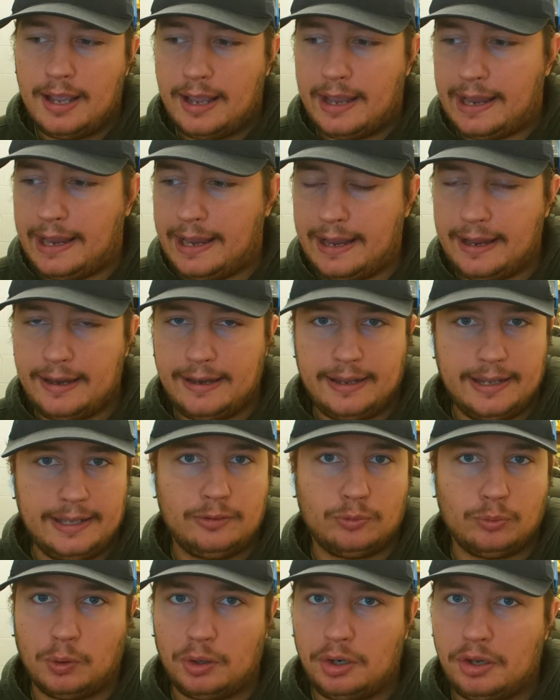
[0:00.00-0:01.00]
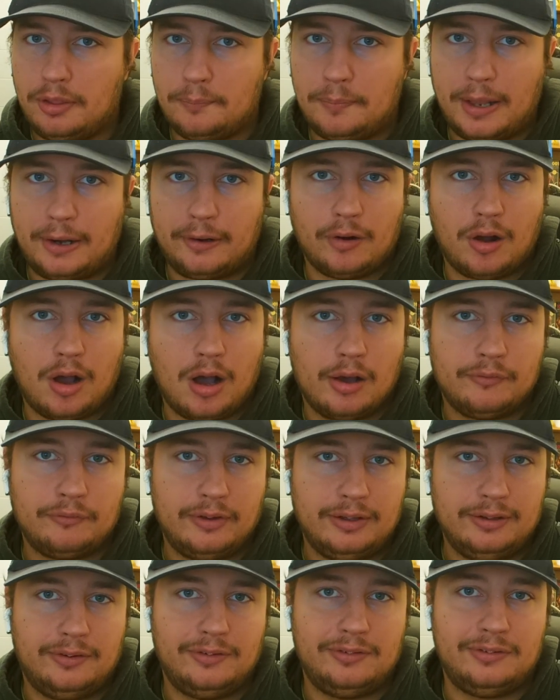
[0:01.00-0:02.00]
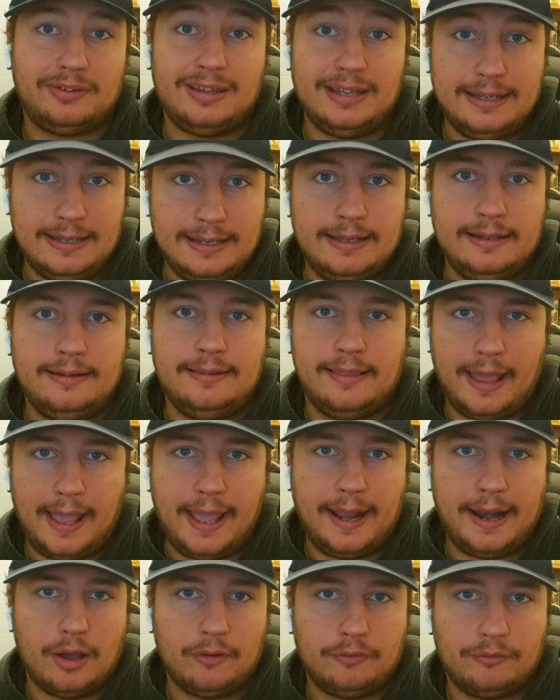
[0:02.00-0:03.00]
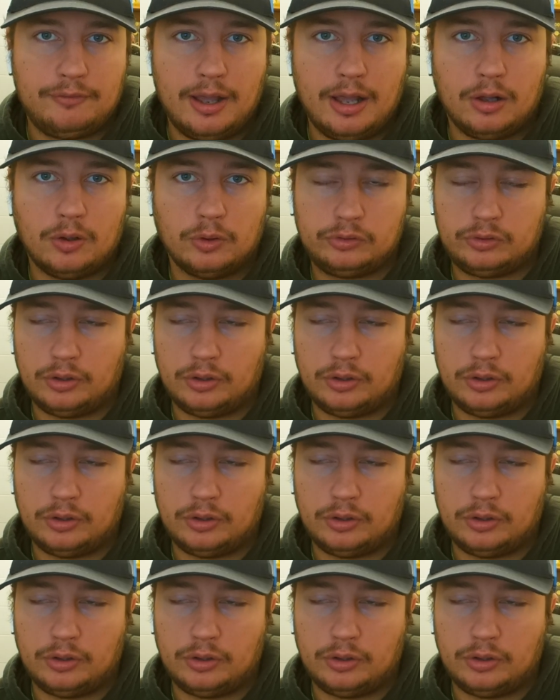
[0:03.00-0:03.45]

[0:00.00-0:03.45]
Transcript: And it's one of the better offenses in the NFL.